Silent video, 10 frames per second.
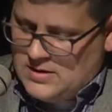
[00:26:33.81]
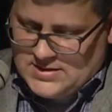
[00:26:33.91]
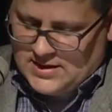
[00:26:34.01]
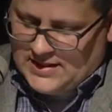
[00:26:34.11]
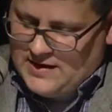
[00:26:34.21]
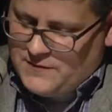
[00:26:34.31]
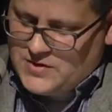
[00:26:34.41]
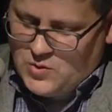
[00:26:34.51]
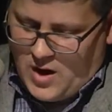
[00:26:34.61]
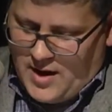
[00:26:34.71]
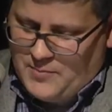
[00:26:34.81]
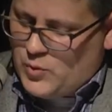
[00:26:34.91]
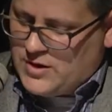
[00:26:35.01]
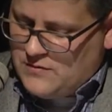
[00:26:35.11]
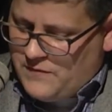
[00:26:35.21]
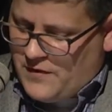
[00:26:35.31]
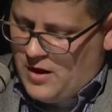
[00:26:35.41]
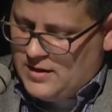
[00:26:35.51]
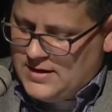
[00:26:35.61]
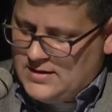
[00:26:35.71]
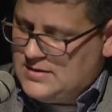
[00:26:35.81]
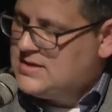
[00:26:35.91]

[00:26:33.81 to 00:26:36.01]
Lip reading: to lift you up when you've fallen,